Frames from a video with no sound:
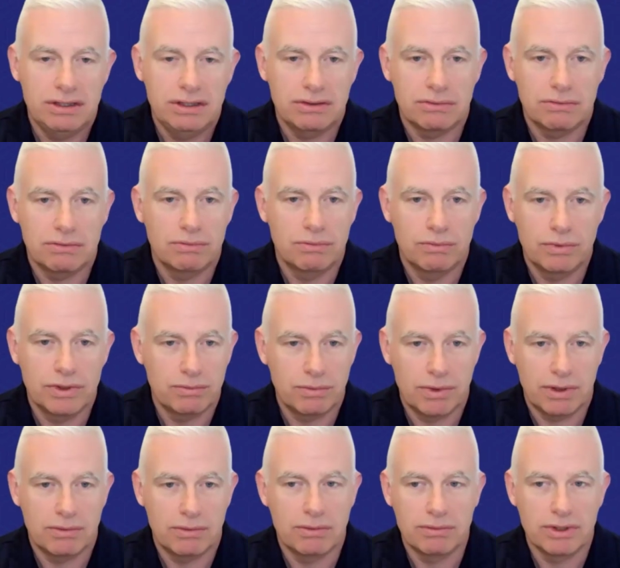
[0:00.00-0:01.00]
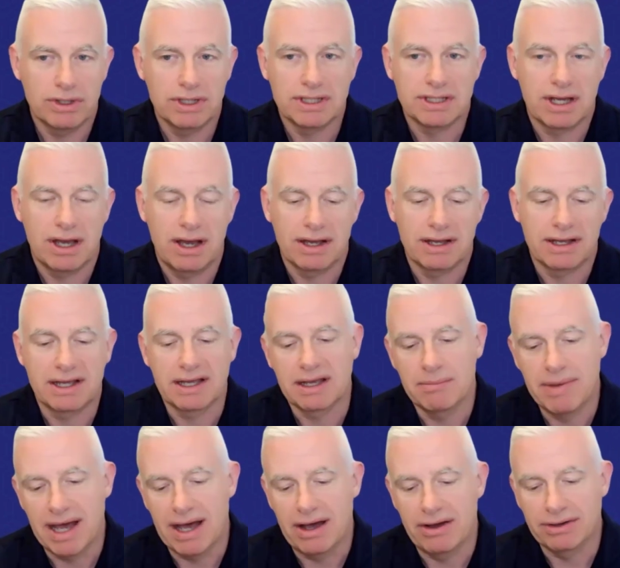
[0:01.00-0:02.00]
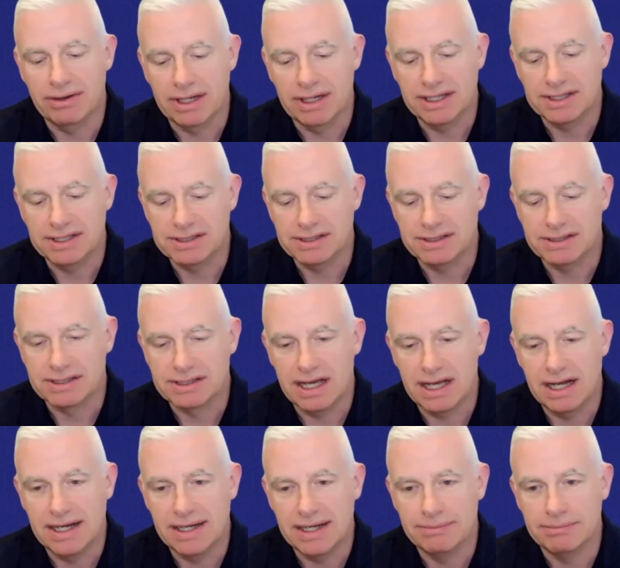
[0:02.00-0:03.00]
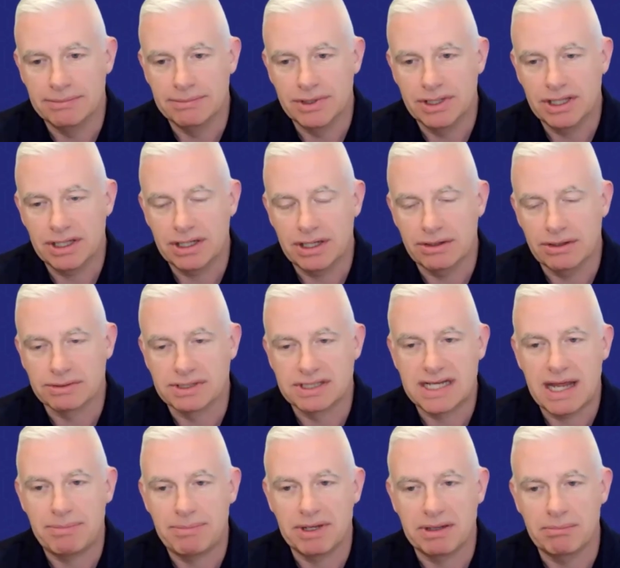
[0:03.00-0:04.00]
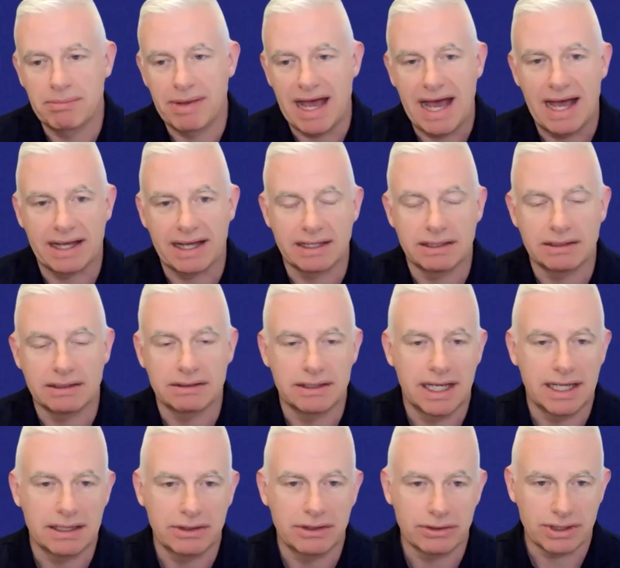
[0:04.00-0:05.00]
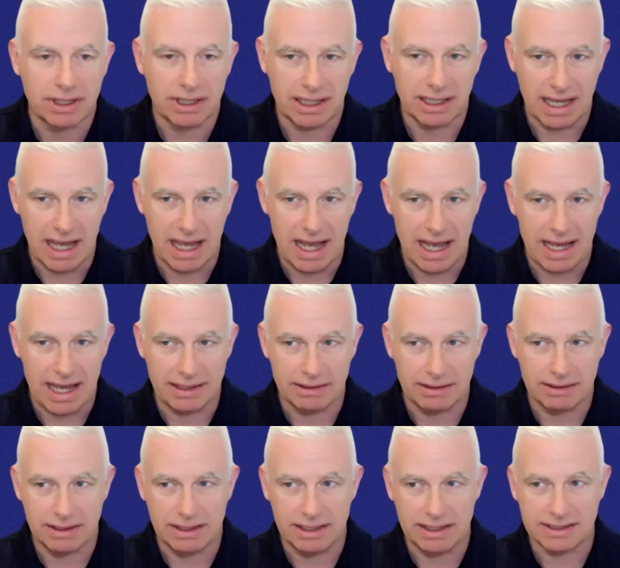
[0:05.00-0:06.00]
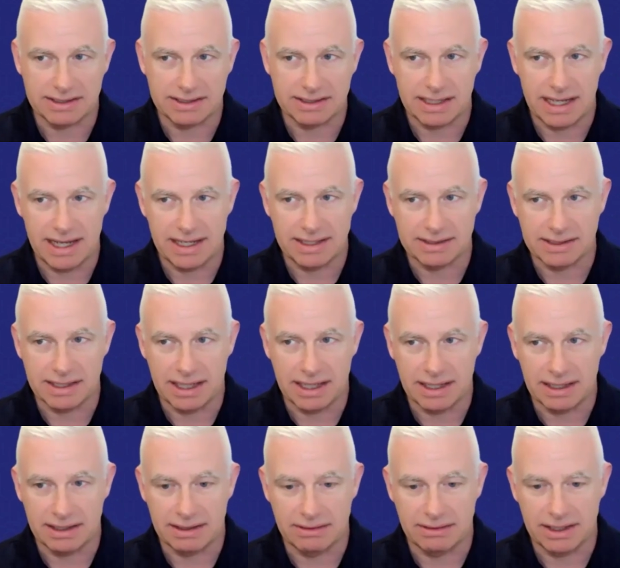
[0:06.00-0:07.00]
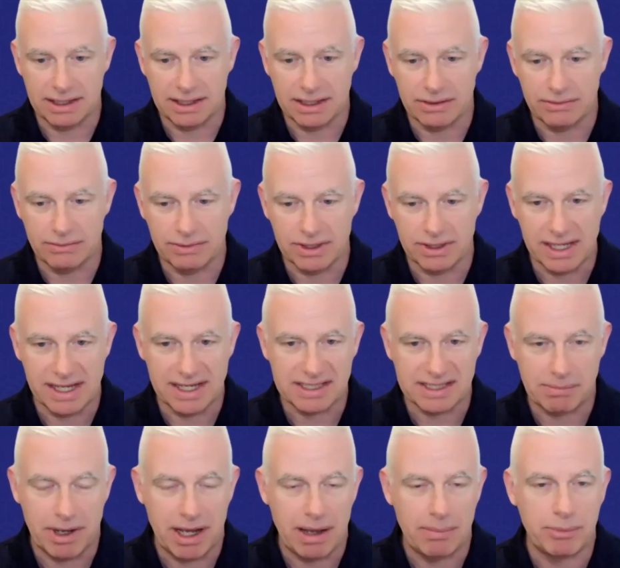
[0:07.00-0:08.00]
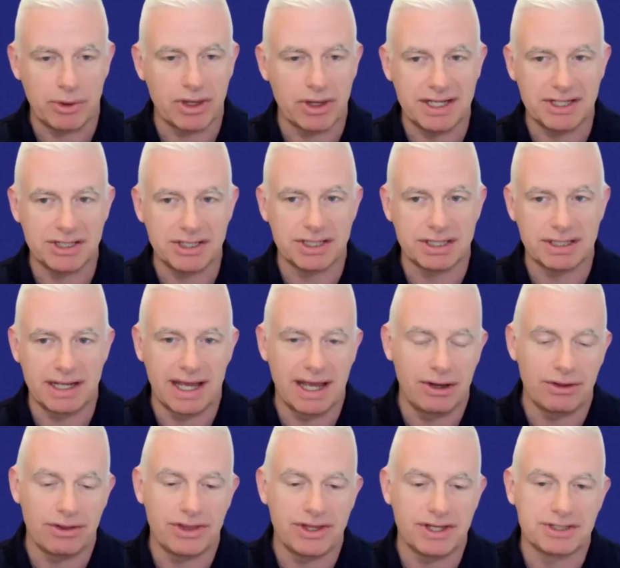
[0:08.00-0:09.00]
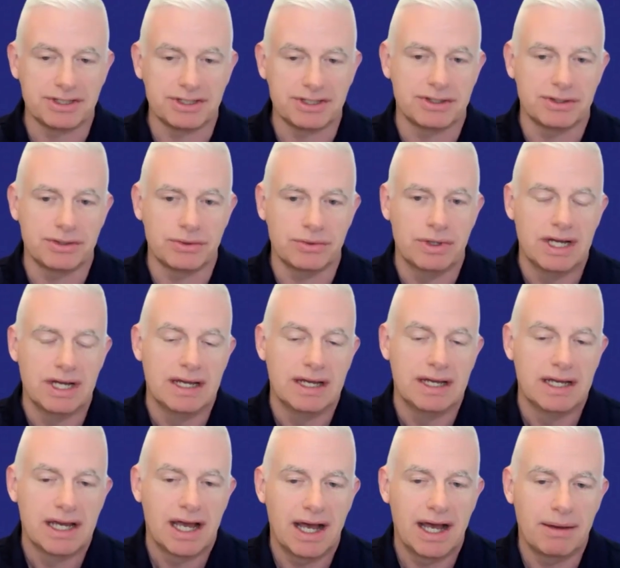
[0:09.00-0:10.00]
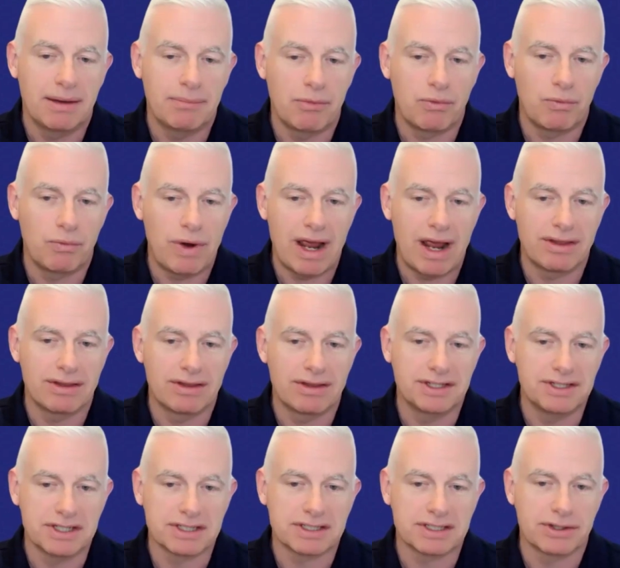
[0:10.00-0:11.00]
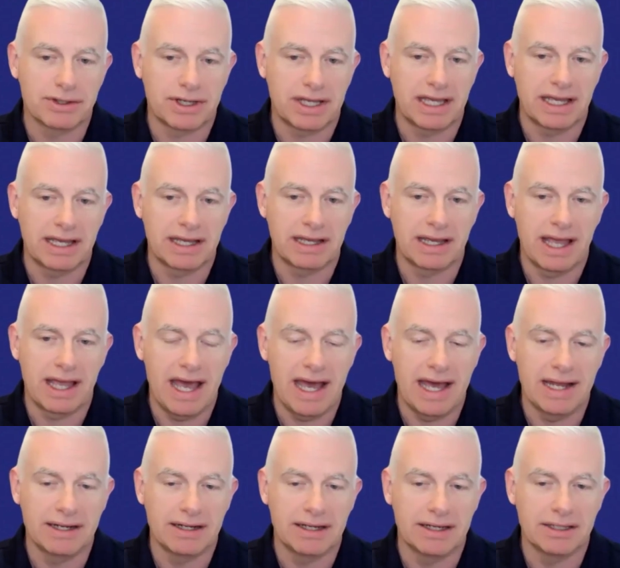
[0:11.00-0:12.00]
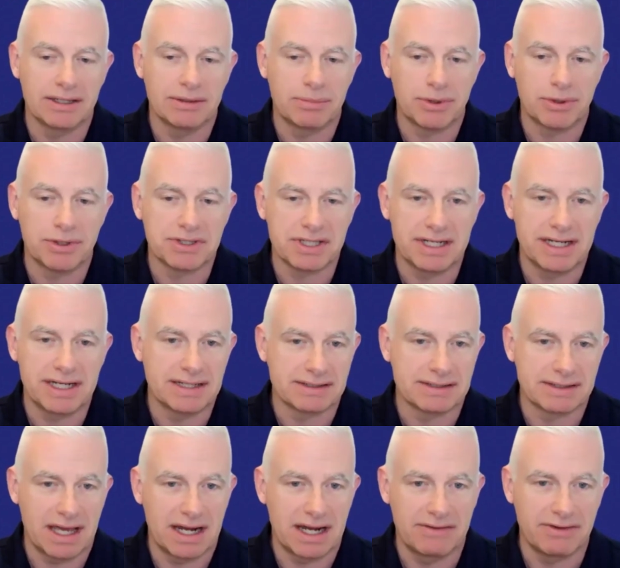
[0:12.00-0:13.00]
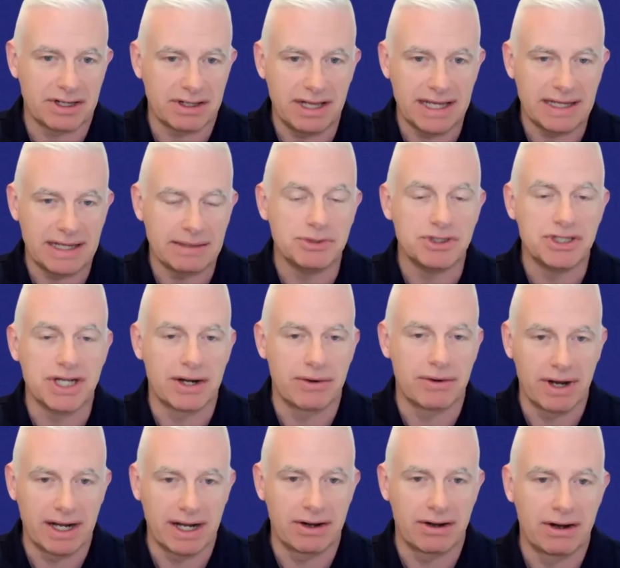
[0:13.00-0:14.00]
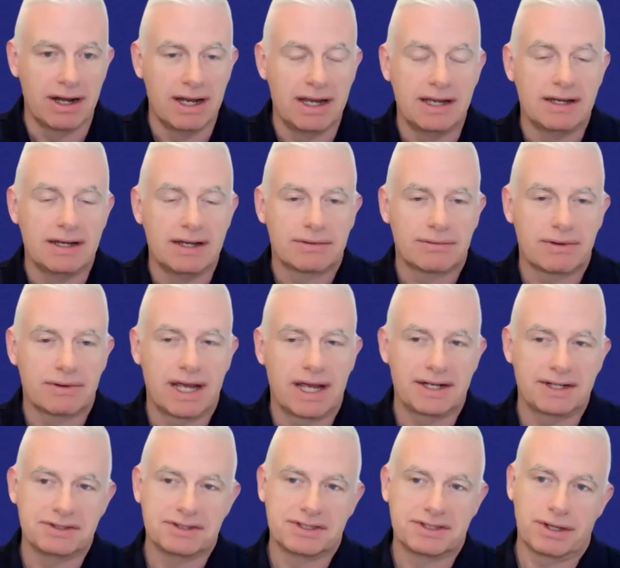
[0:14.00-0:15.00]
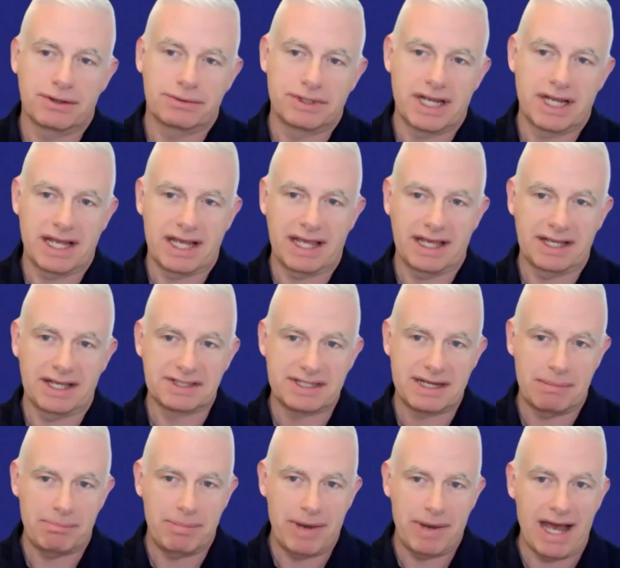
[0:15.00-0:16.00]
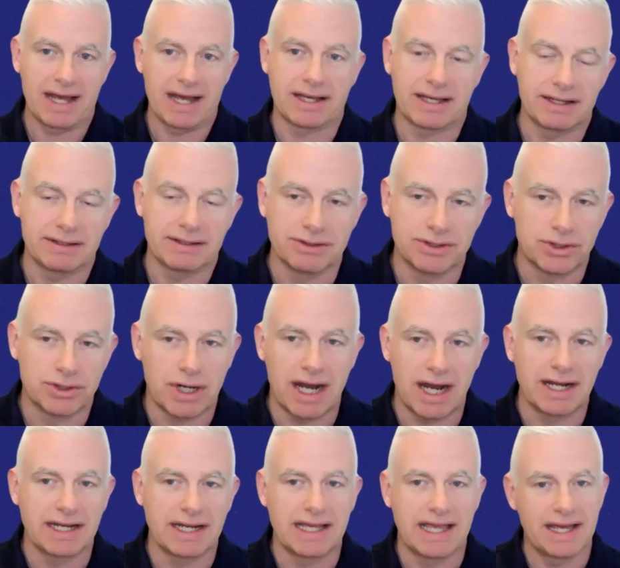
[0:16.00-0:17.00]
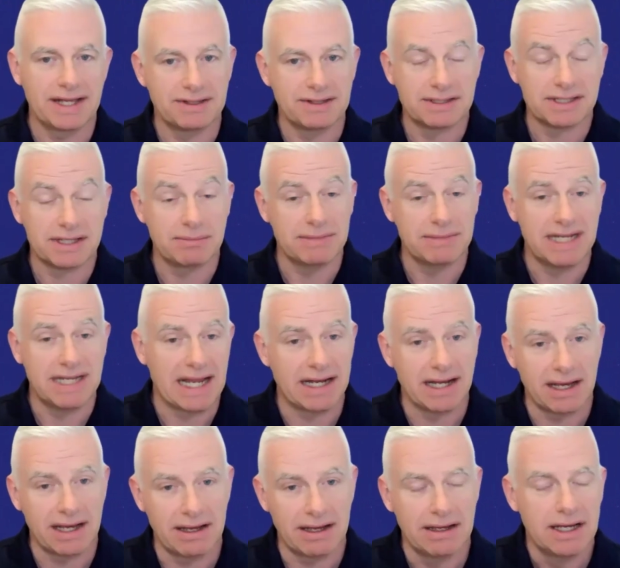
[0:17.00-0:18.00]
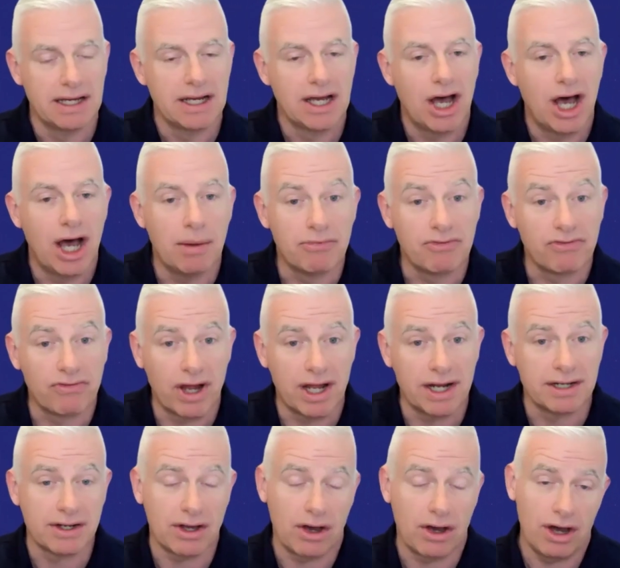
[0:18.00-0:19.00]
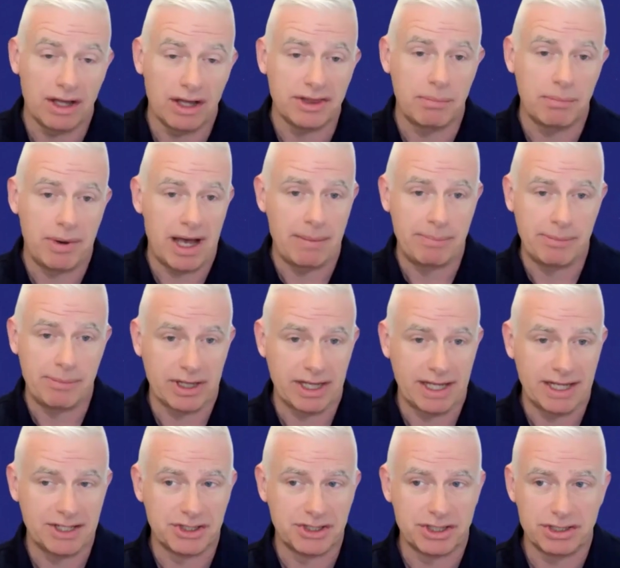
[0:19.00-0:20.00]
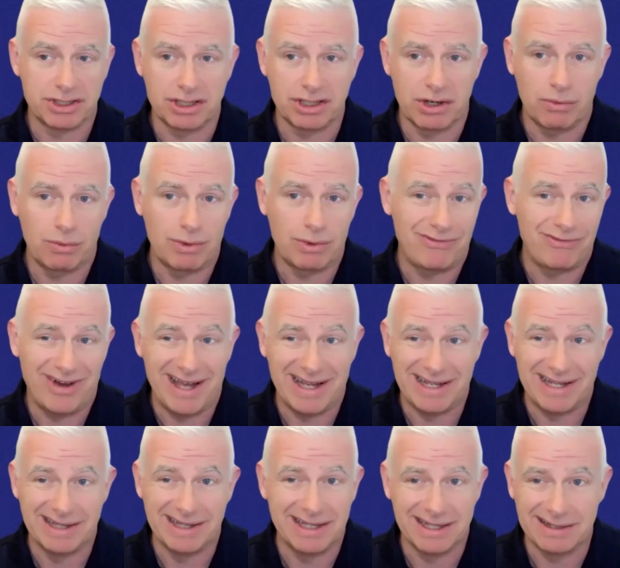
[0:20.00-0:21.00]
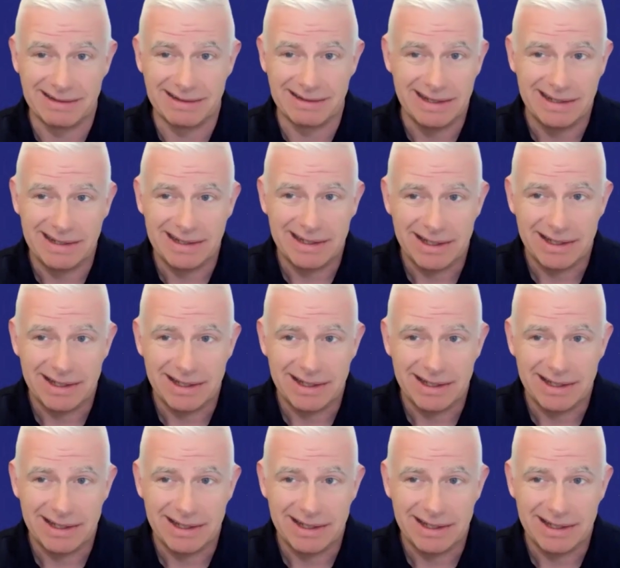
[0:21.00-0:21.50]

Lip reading: what we're really talking about is, you know, stepping back and looking at this as a, you know, really as a population health issue, rather than just looking at the person as kind of a claim generator, right? And so taking a step back and trying to get some data up front on the population, you know, we find that